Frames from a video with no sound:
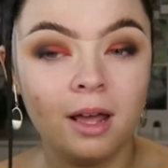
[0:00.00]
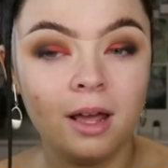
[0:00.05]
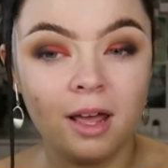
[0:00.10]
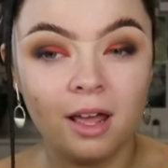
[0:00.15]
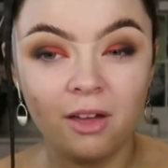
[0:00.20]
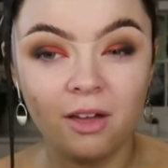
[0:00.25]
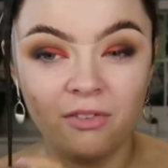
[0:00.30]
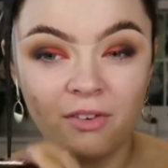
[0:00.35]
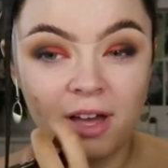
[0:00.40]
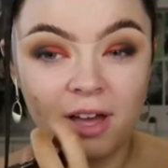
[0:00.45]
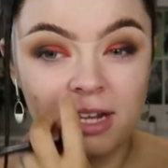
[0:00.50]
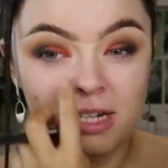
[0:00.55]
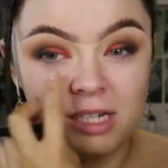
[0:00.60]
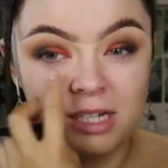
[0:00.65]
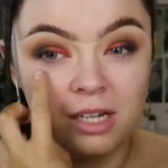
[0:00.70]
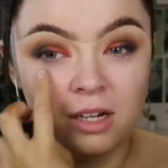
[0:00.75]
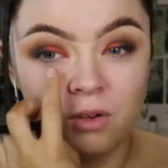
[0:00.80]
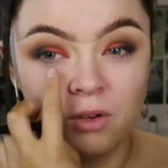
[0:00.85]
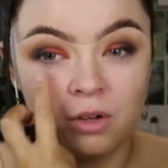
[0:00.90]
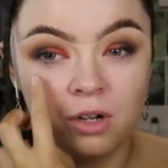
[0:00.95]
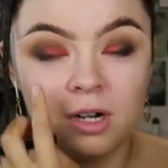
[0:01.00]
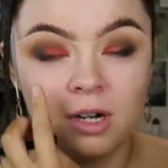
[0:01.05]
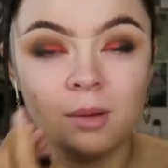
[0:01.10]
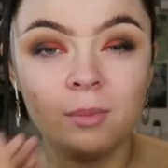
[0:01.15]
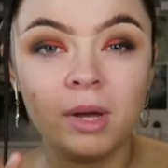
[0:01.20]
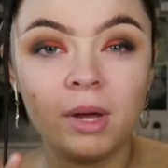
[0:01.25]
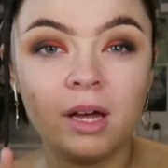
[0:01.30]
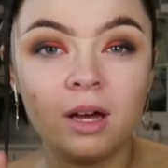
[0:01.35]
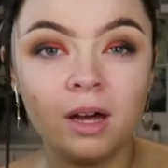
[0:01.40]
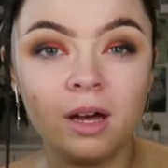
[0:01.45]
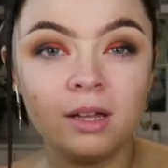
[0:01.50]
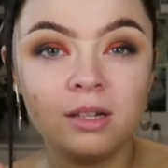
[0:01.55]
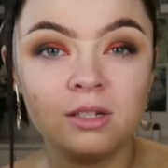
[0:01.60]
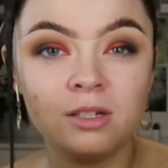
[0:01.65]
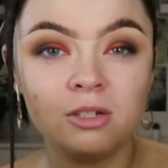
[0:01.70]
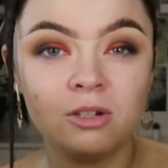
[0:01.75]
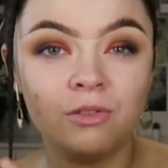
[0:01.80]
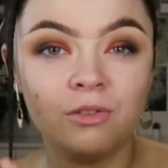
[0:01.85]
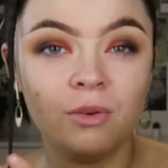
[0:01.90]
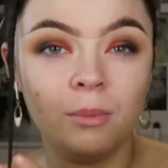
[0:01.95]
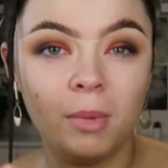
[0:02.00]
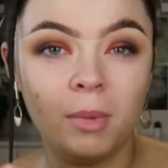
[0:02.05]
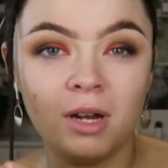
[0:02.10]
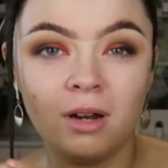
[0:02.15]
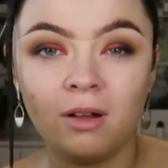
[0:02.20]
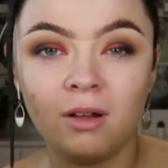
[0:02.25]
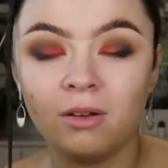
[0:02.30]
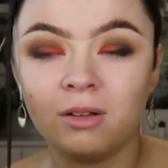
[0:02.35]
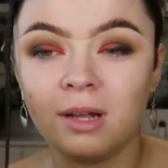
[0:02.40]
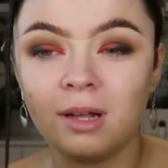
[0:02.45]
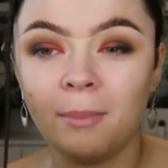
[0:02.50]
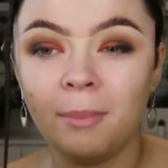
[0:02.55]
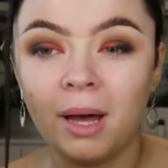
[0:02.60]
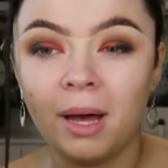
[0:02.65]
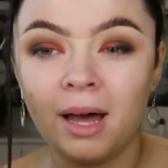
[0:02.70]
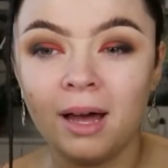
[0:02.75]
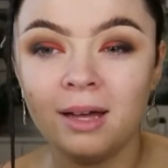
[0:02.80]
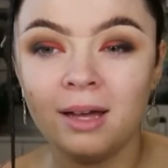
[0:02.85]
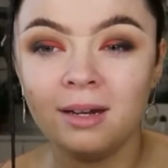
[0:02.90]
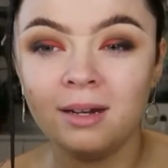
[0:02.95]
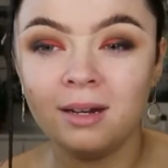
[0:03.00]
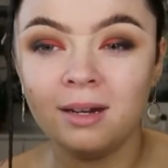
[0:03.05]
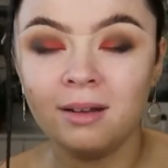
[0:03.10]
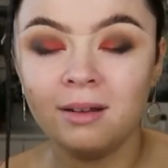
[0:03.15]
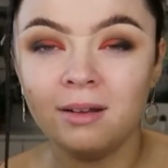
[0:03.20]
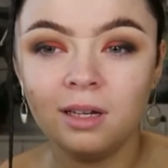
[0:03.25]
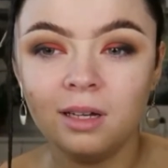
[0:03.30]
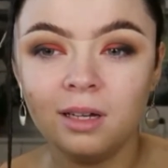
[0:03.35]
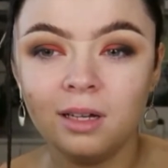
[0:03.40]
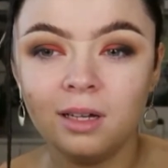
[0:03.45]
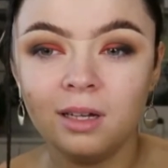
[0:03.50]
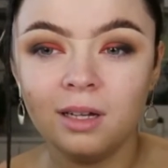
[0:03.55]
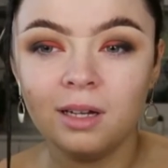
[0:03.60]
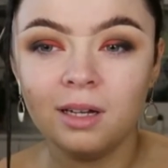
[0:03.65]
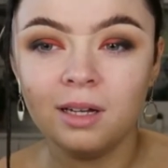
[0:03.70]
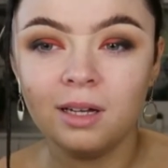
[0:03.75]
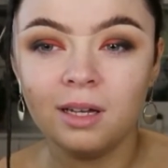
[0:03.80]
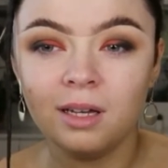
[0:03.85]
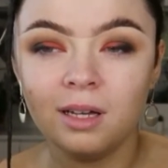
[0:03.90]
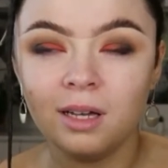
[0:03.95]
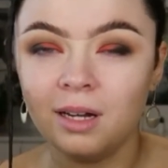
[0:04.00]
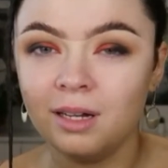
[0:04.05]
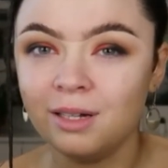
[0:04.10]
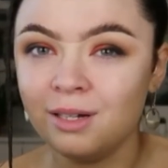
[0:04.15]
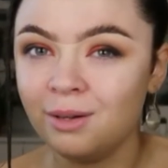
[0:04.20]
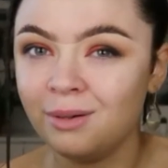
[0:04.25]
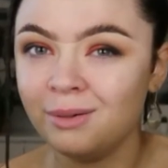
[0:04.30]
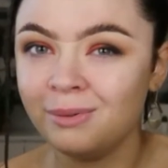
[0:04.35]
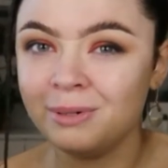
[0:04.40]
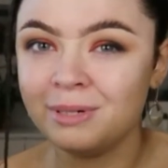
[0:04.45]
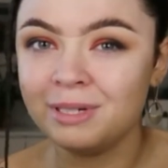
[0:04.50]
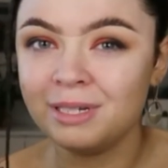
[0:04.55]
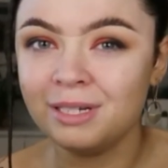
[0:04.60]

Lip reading: if I did underneath my eye and stuff, it might not look that bad. And I don't know what to